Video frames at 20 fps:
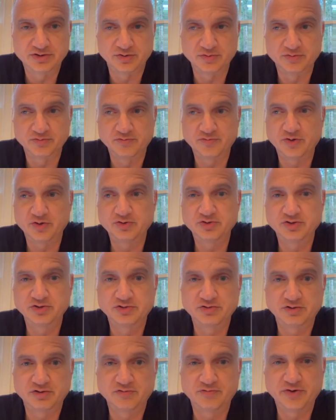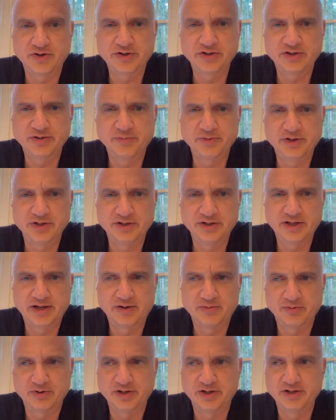So functions are very limited
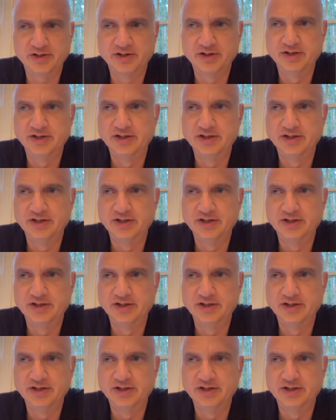that way.